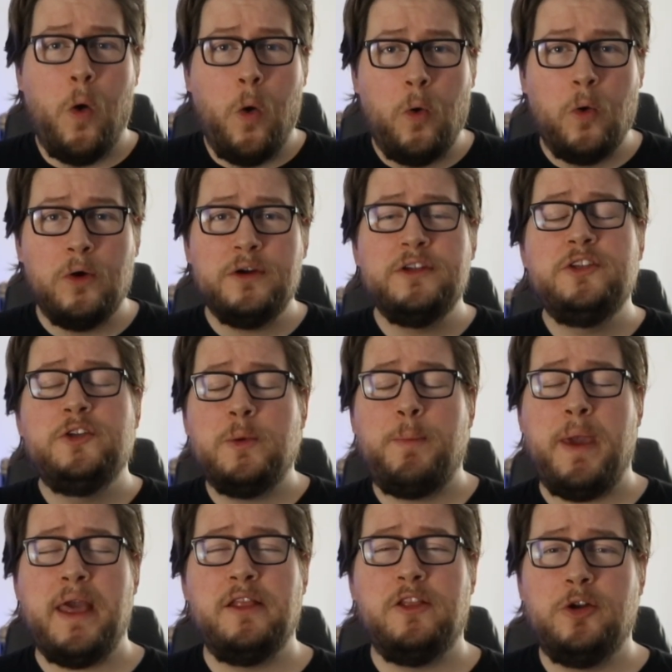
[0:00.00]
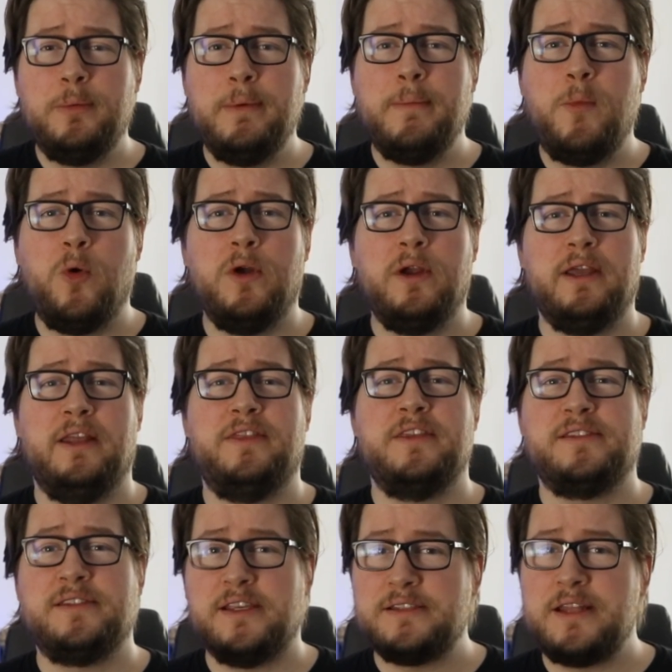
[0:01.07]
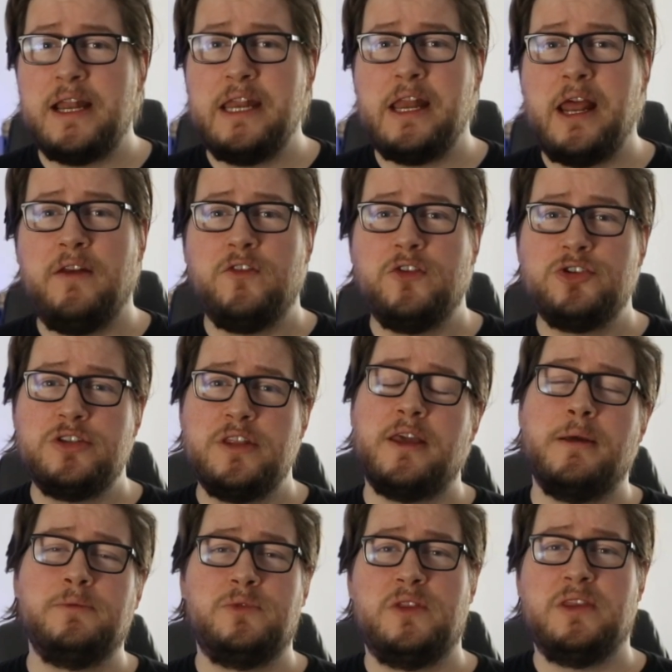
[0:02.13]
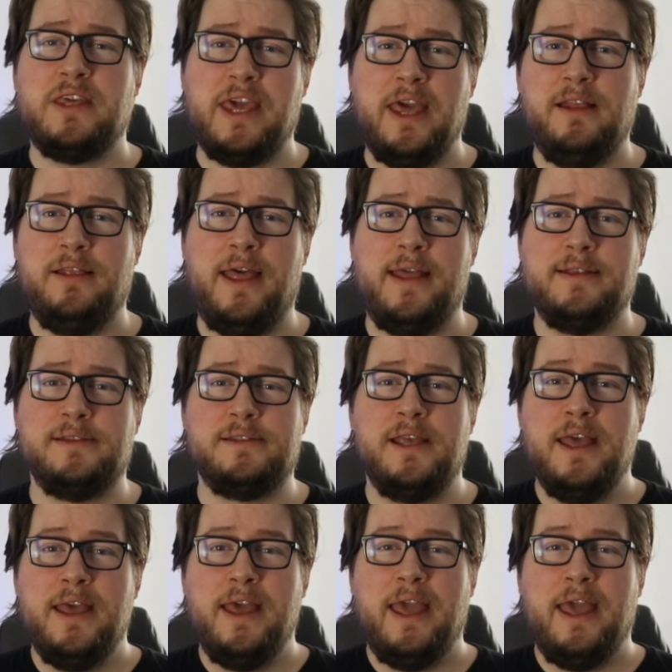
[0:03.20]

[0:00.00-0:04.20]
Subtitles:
or you could pay a little bit more and get the $699 version that comes with the kit lens.